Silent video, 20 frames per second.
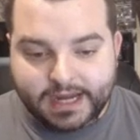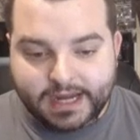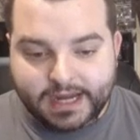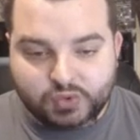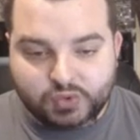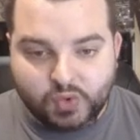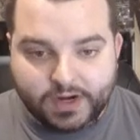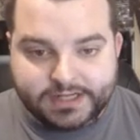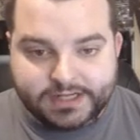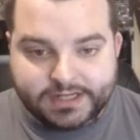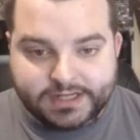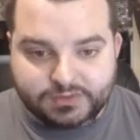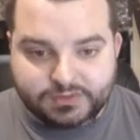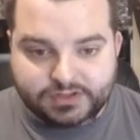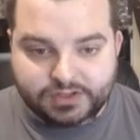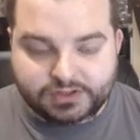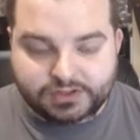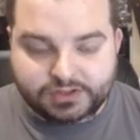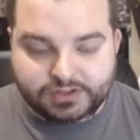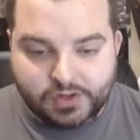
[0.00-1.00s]
twice with
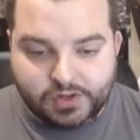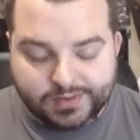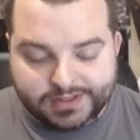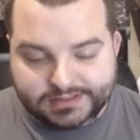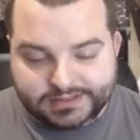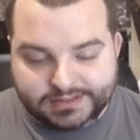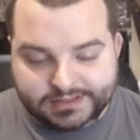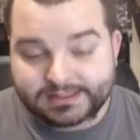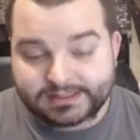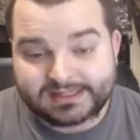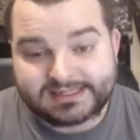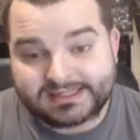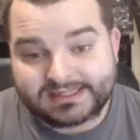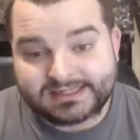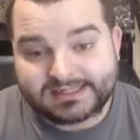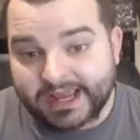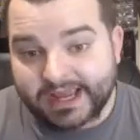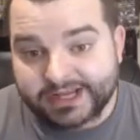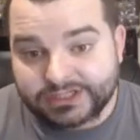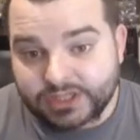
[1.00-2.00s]
your tokens in, let's say,
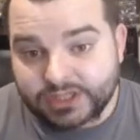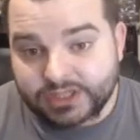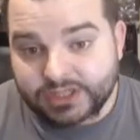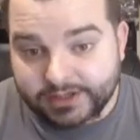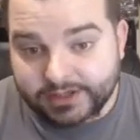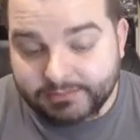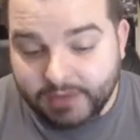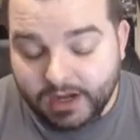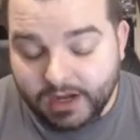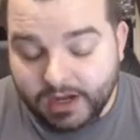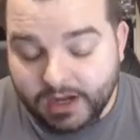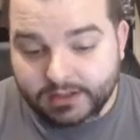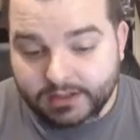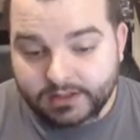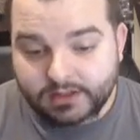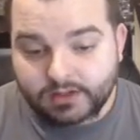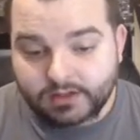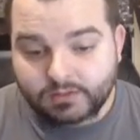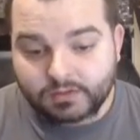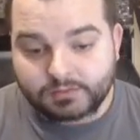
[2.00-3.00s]
a Token Monk,
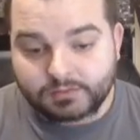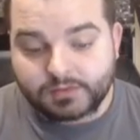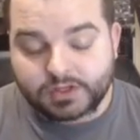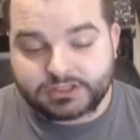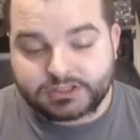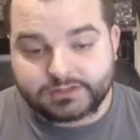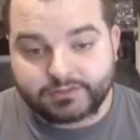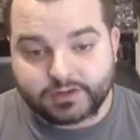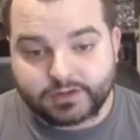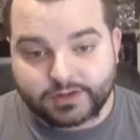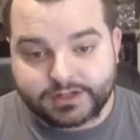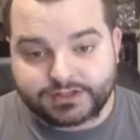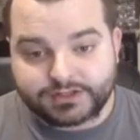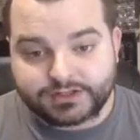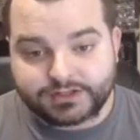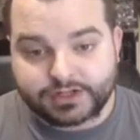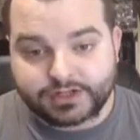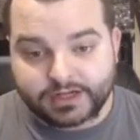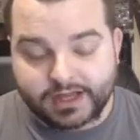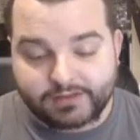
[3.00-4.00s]
where most of your creatures
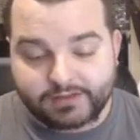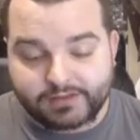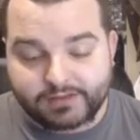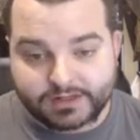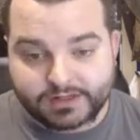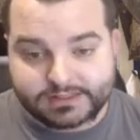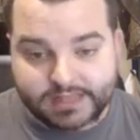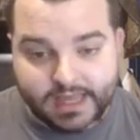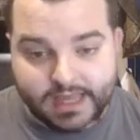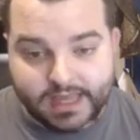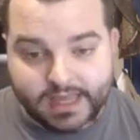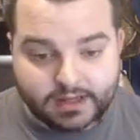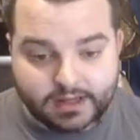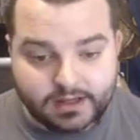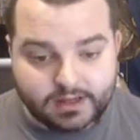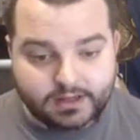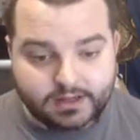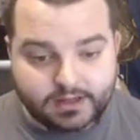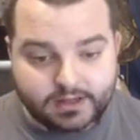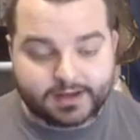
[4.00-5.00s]
are going to have 1 attack,
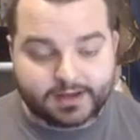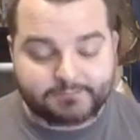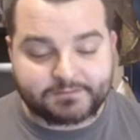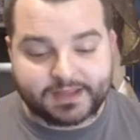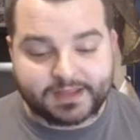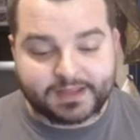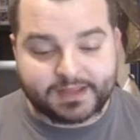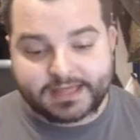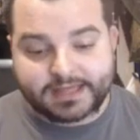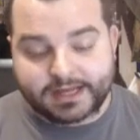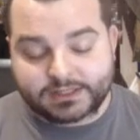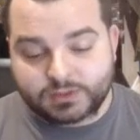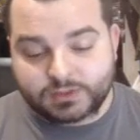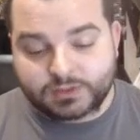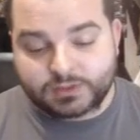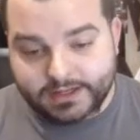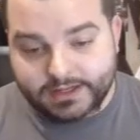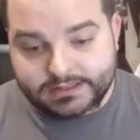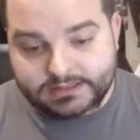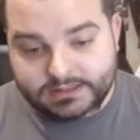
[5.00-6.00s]
if they attack
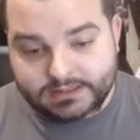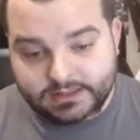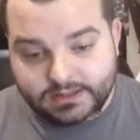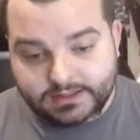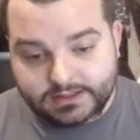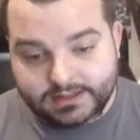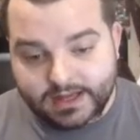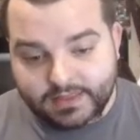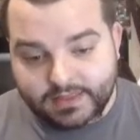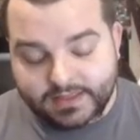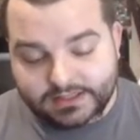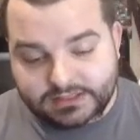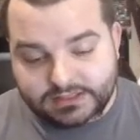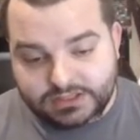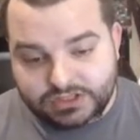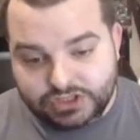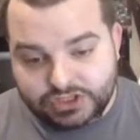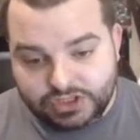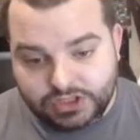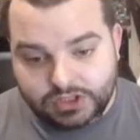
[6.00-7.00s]
twice, now that's
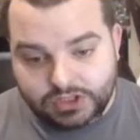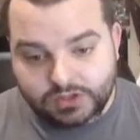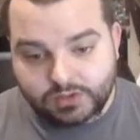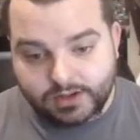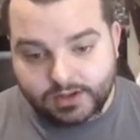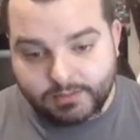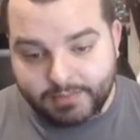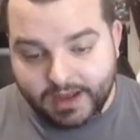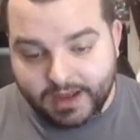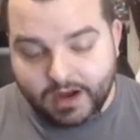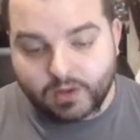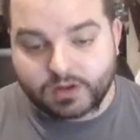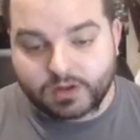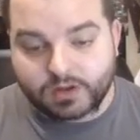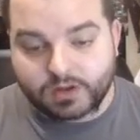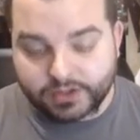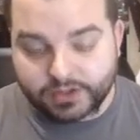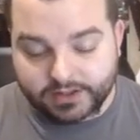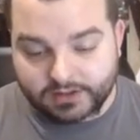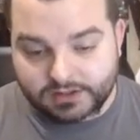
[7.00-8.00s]
2 Empower
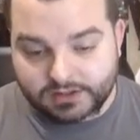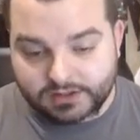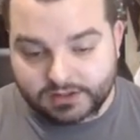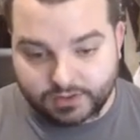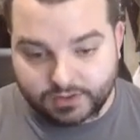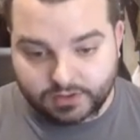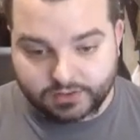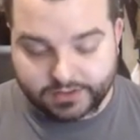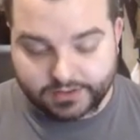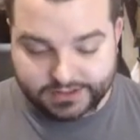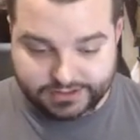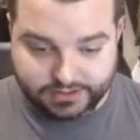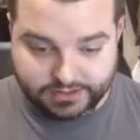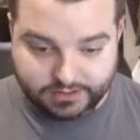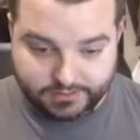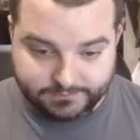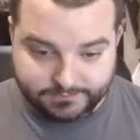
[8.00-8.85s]
triggers per creature.